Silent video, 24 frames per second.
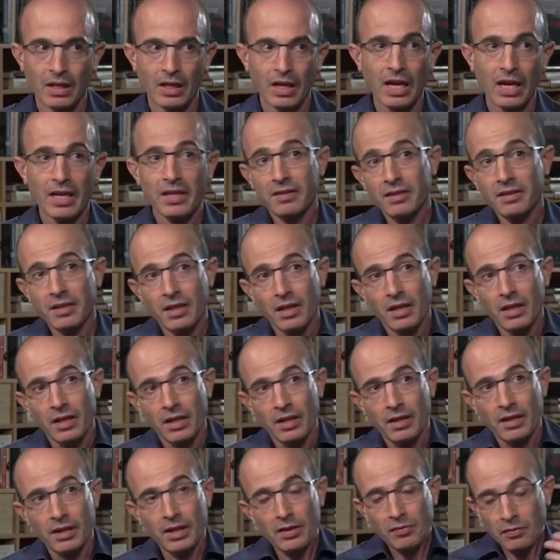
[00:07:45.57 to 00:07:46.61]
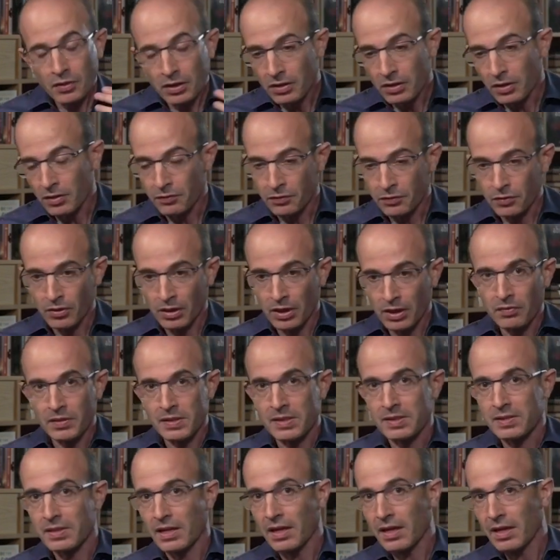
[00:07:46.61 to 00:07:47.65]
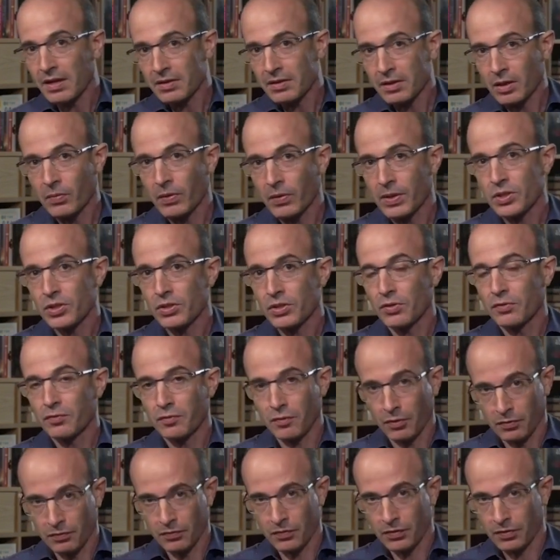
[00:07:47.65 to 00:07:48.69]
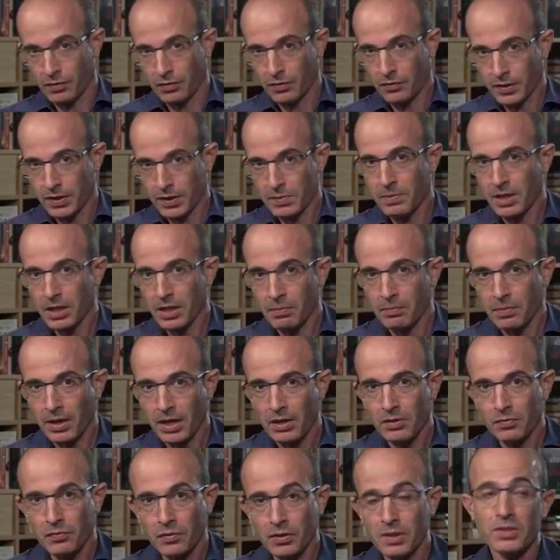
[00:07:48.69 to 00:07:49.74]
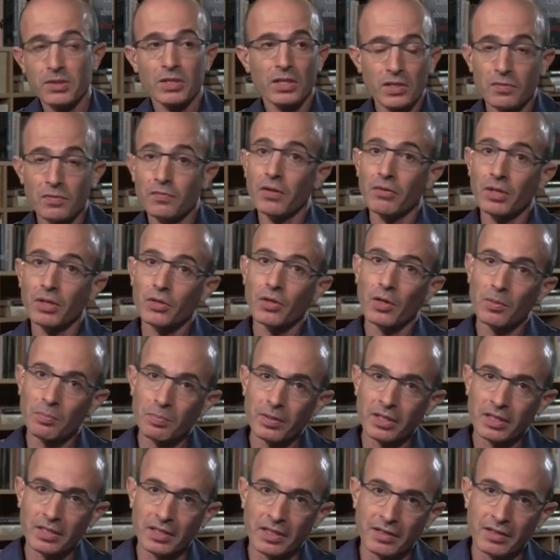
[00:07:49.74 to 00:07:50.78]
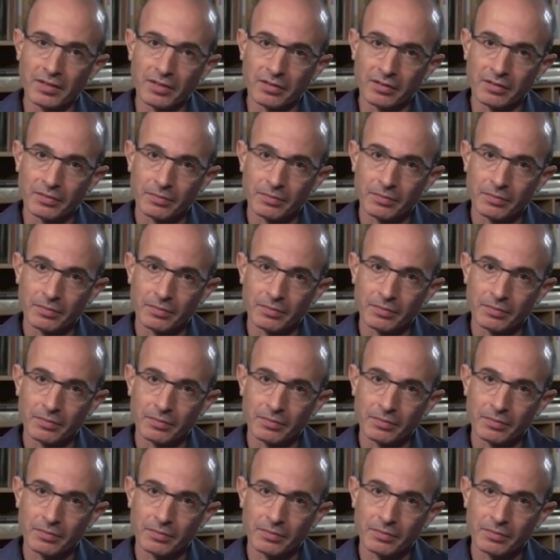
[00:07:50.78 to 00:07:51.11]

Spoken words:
And even if you leave aside the question of it being painful, it's just very complicated.